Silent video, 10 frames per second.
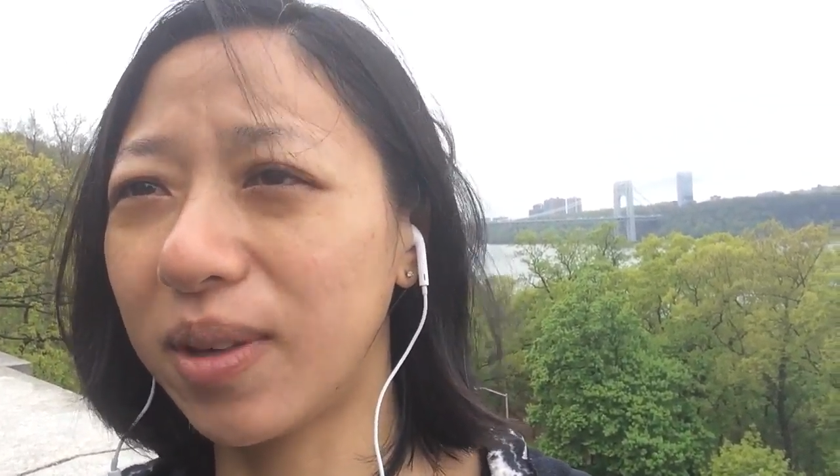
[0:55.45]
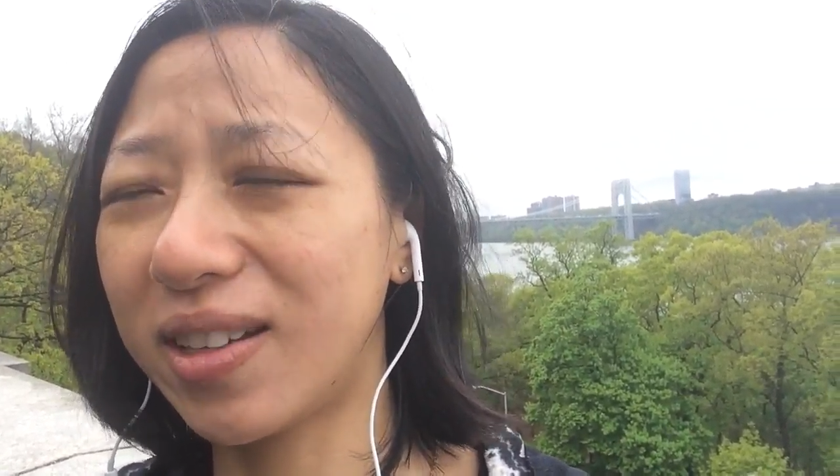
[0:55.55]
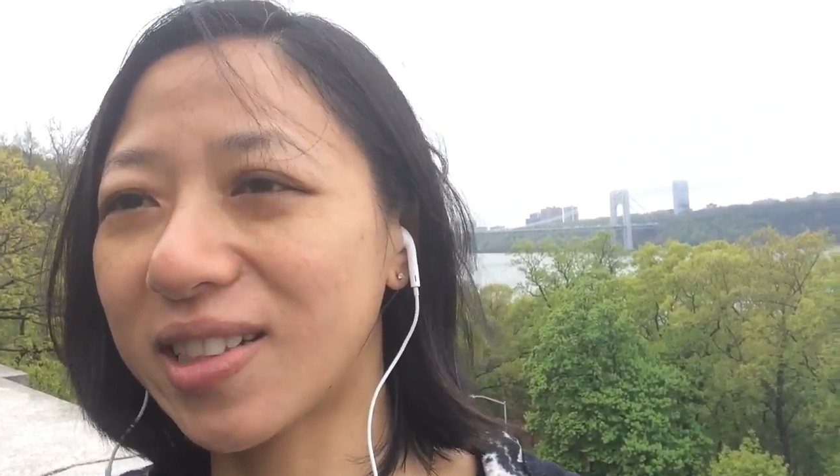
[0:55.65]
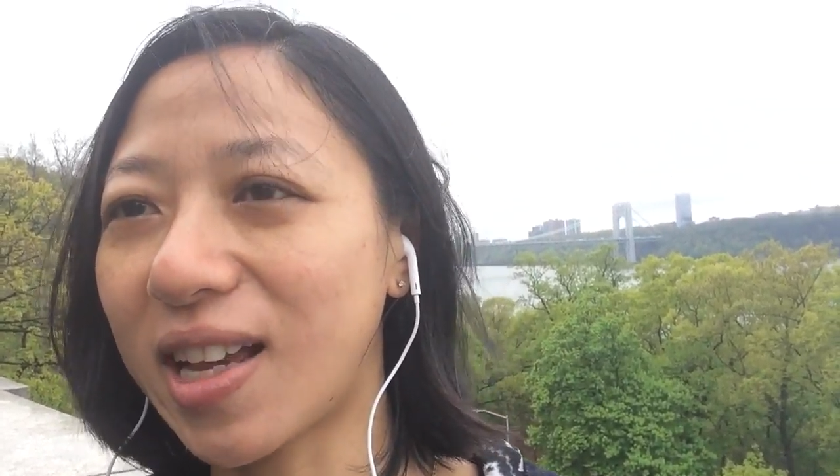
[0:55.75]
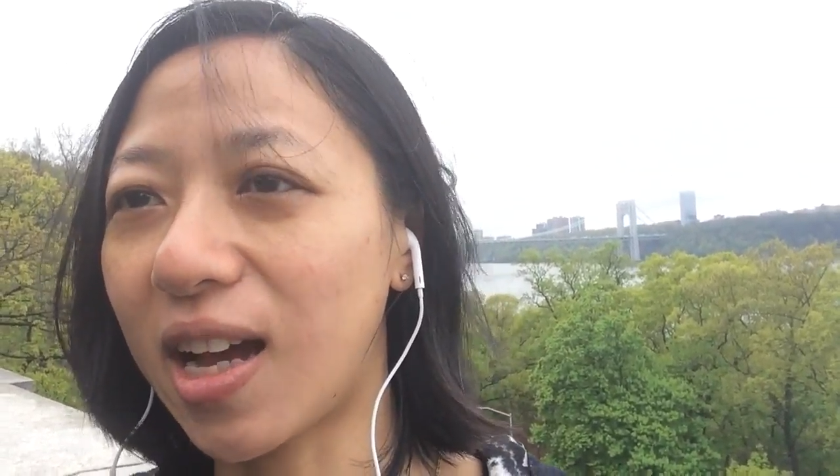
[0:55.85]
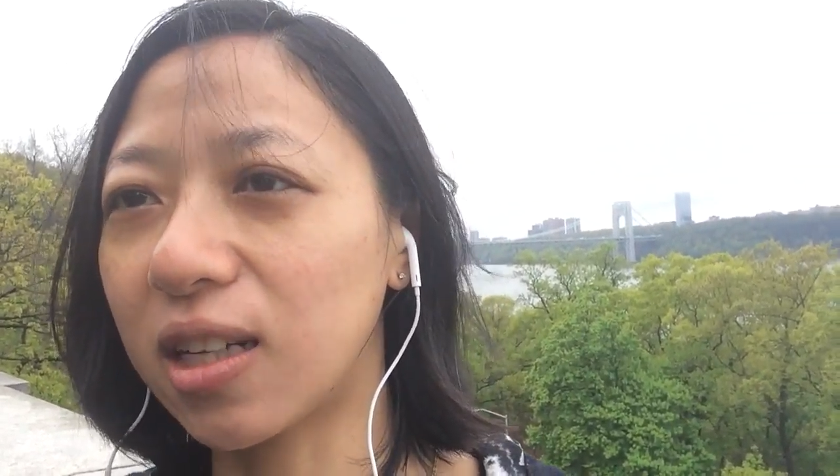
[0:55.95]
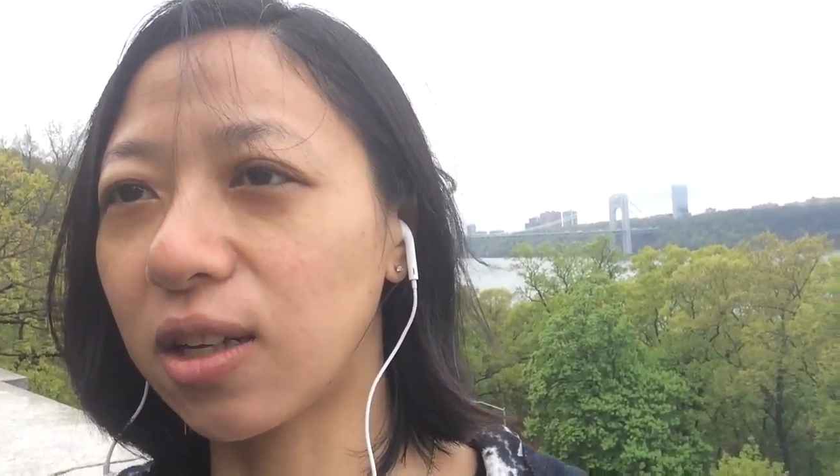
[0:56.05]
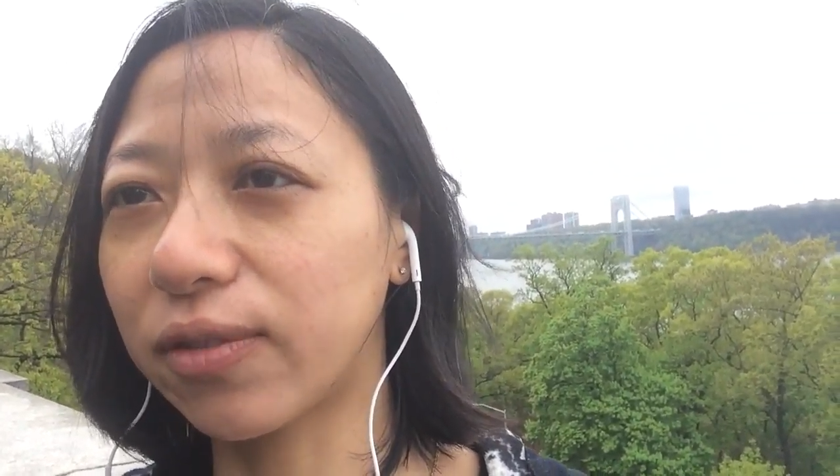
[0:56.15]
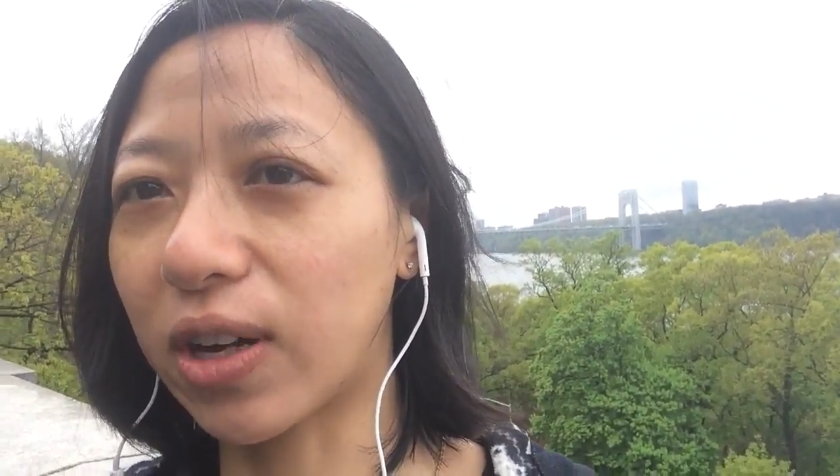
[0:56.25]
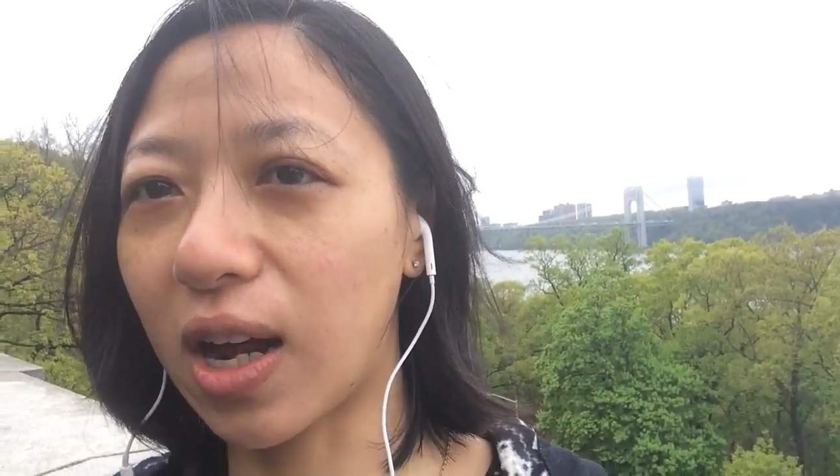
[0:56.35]
it's kind
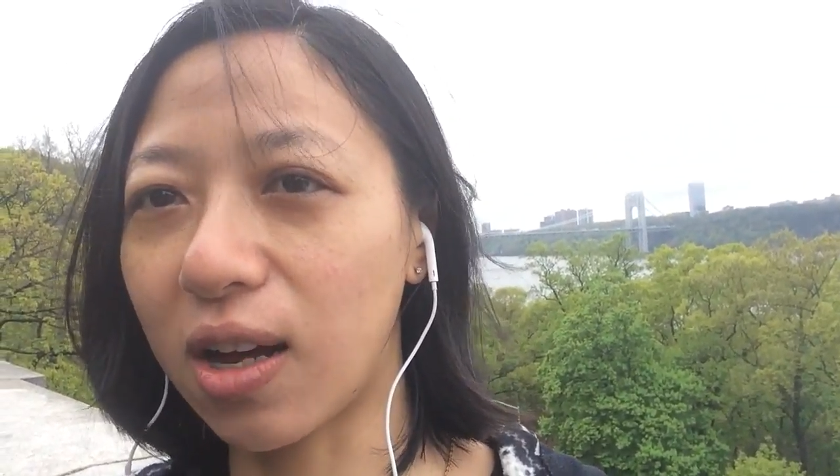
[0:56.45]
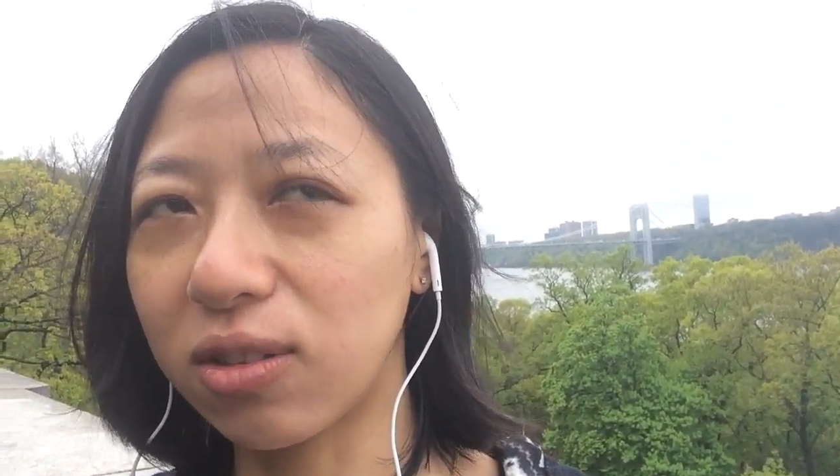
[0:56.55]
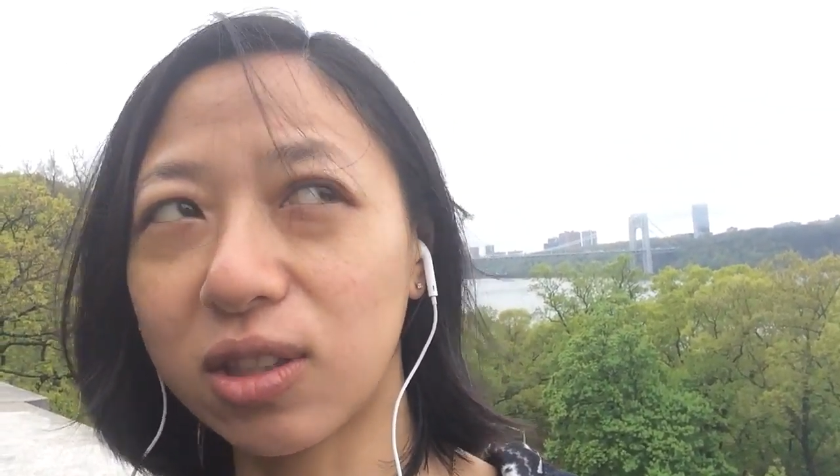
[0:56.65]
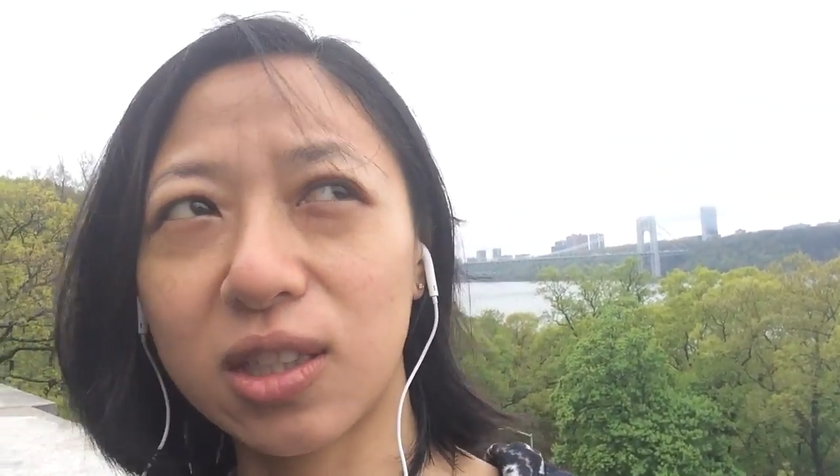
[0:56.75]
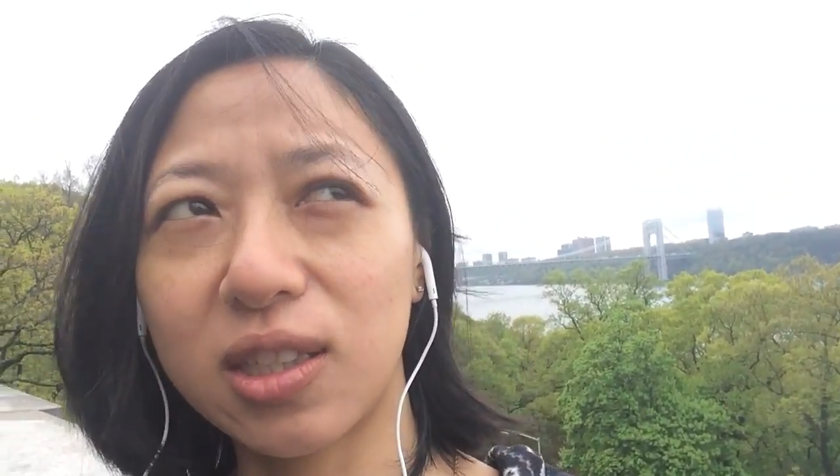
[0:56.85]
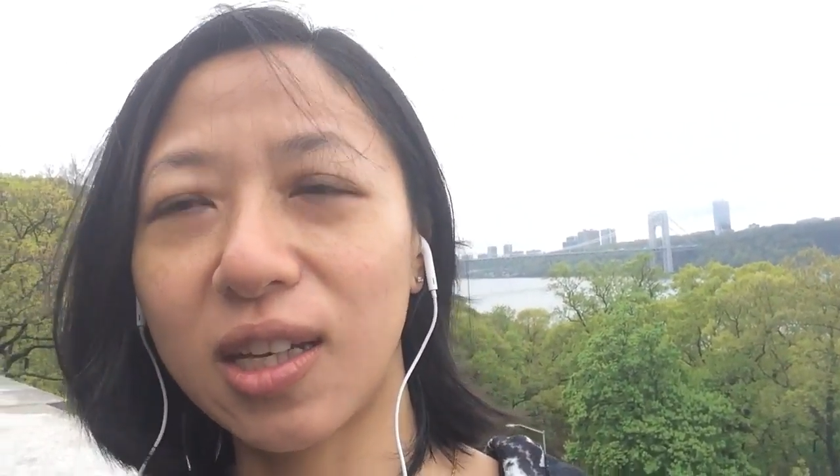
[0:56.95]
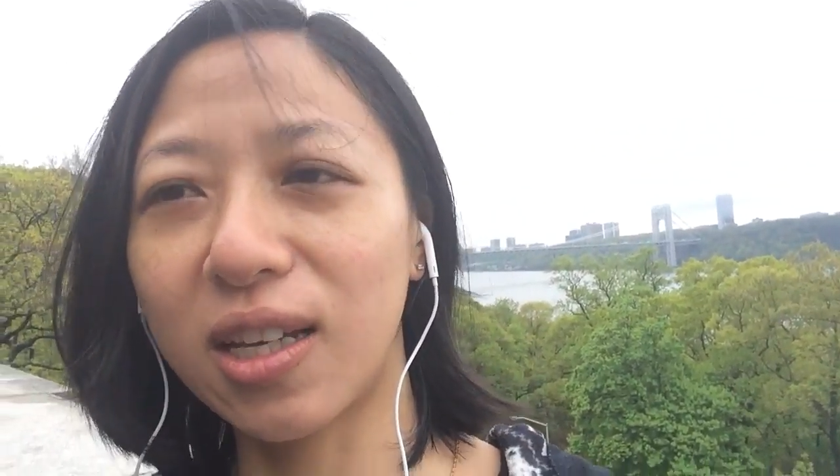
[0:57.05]
of cloudy